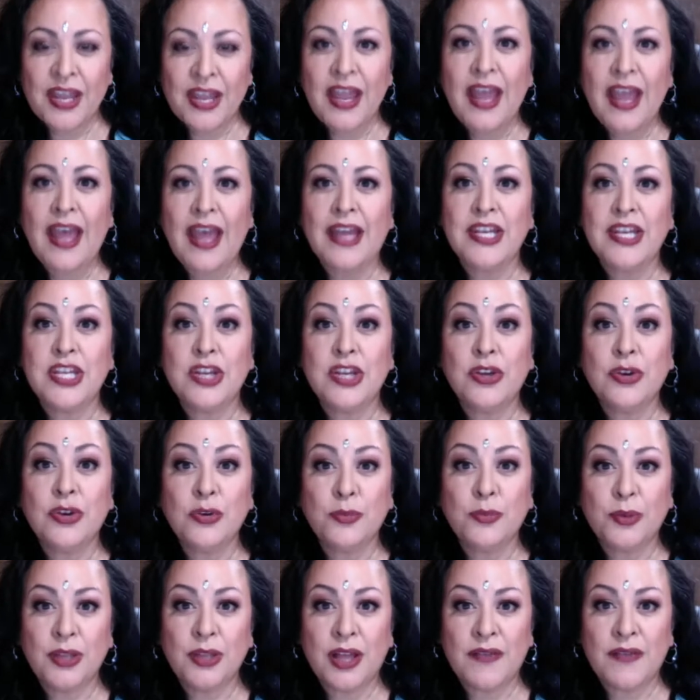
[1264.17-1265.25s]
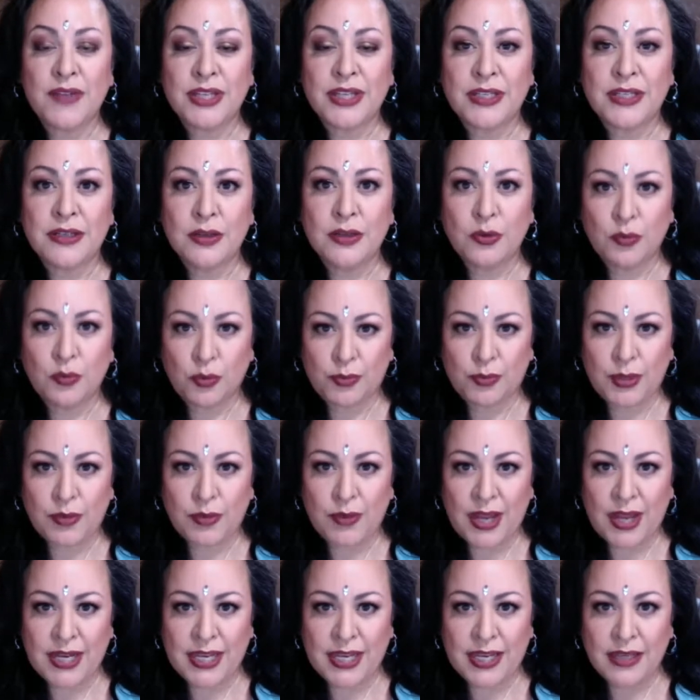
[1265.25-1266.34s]
And you, beloved, will be
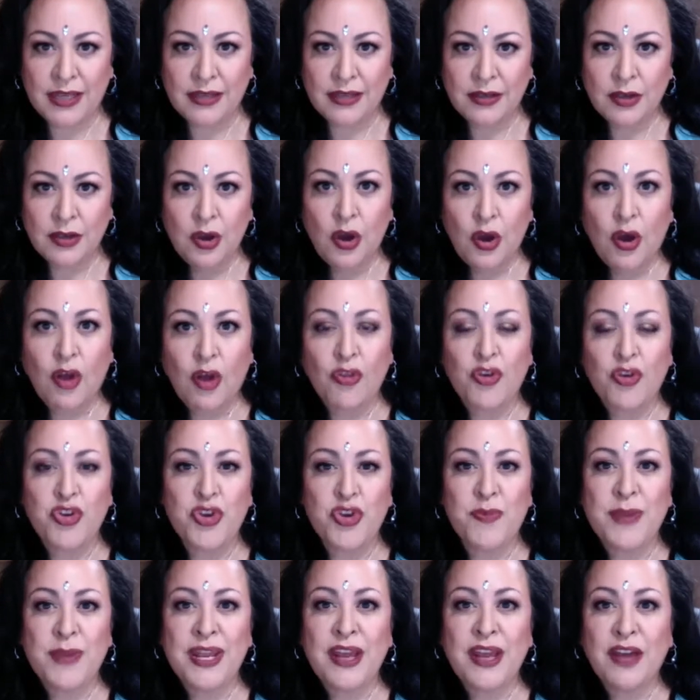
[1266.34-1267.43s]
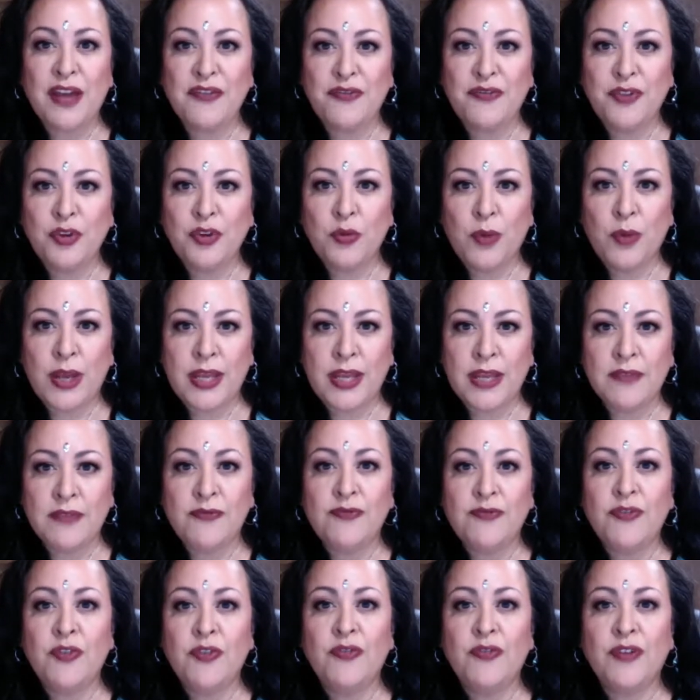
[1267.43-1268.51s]
ready. Although you may not feel ready and
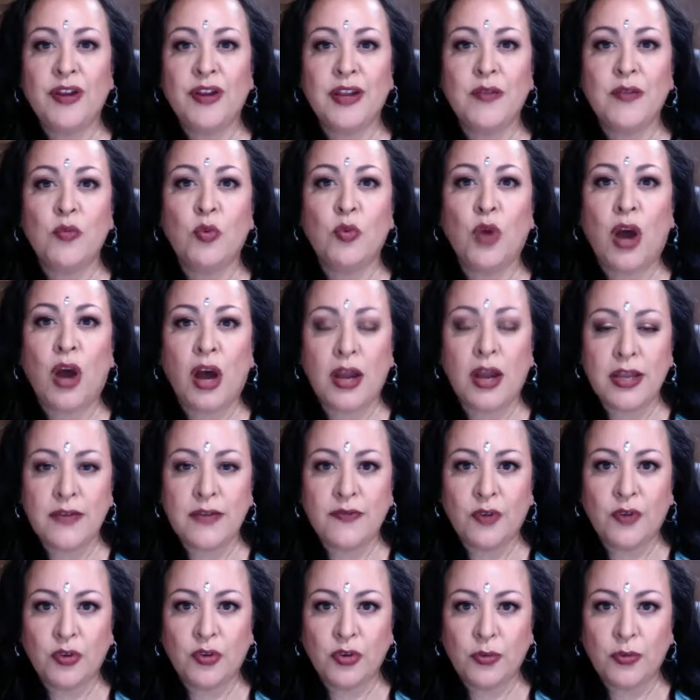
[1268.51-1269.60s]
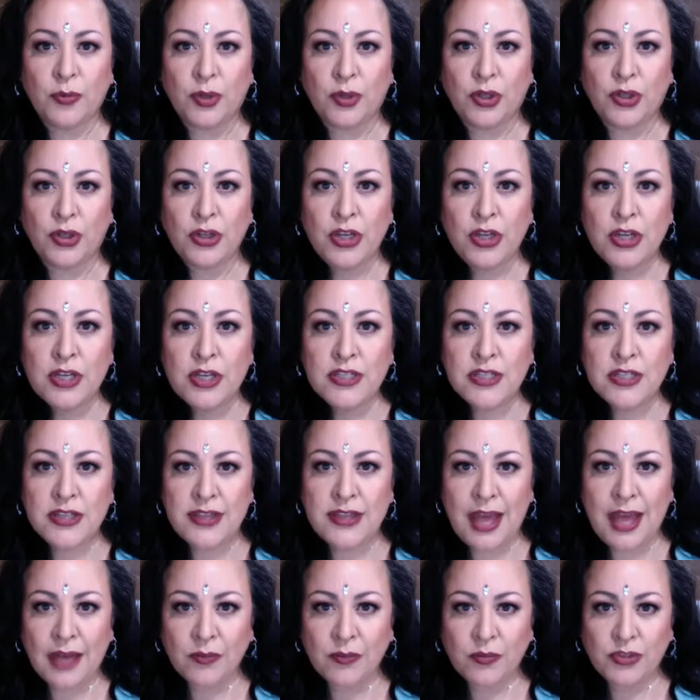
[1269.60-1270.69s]
feel very raw and vulnerable to
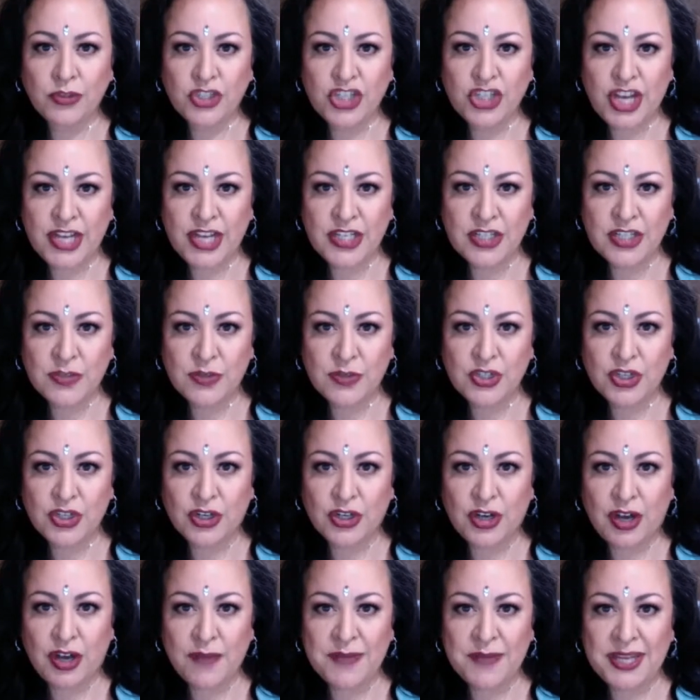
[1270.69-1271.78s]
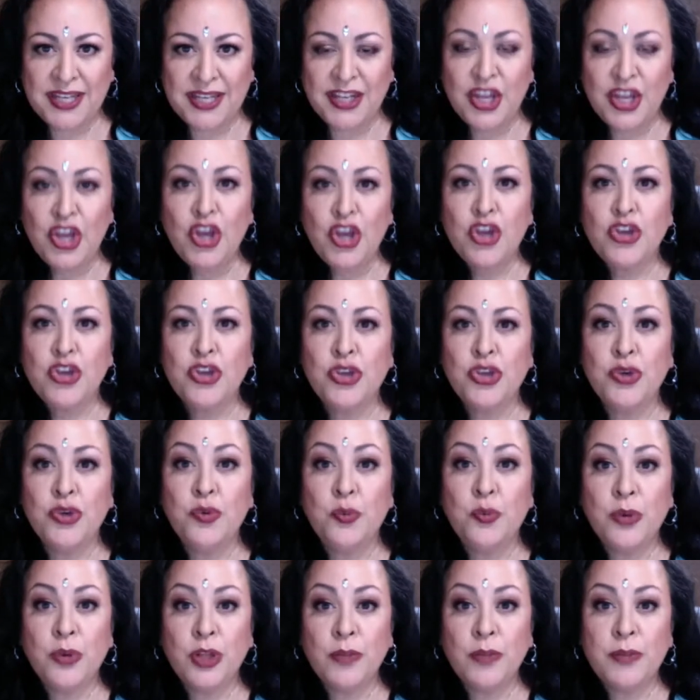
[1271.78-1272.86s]
that changes which are coming, you
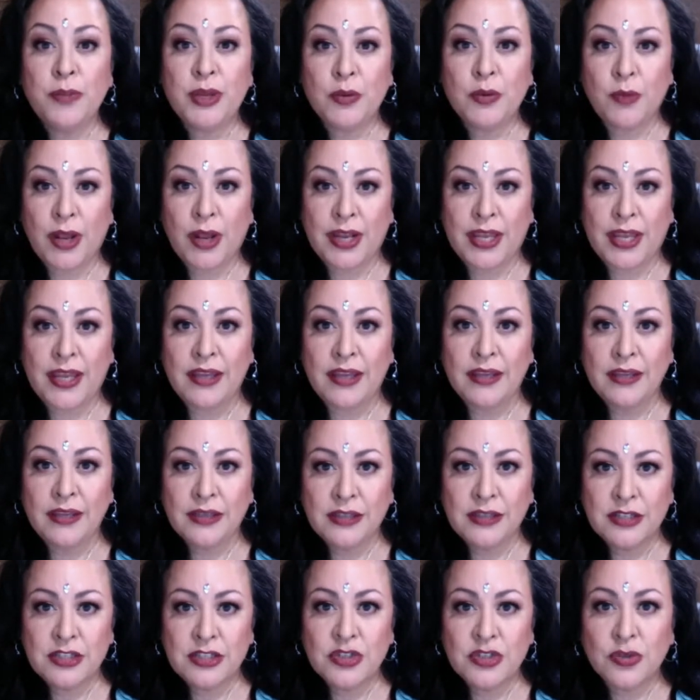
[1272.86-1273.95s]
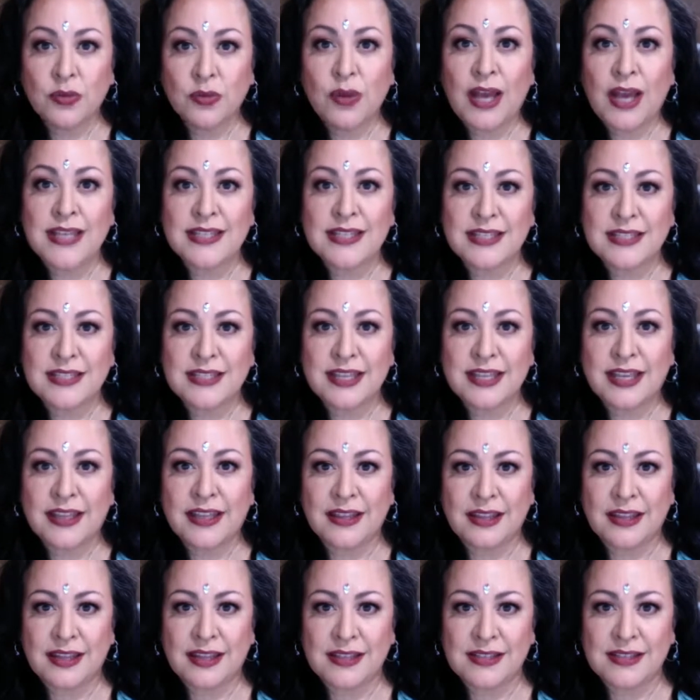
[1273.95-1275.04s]
will be ready. Trust
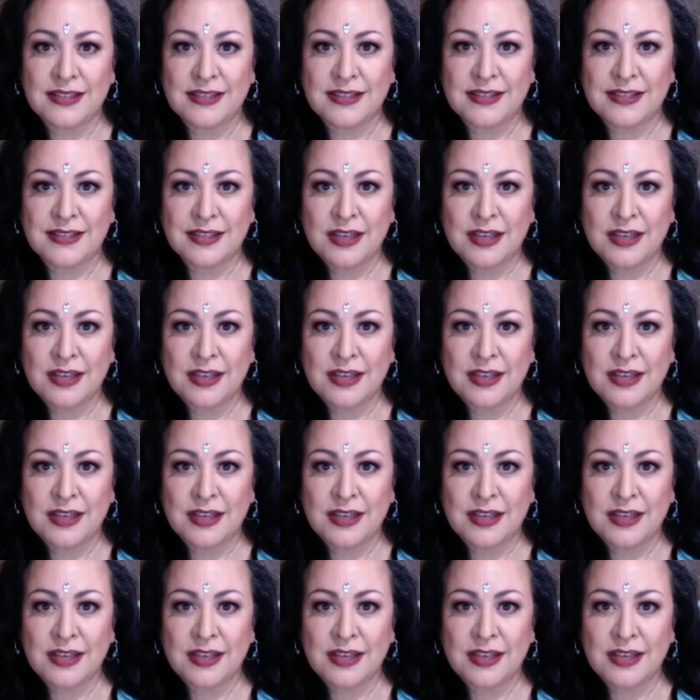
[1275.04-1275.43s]
in this.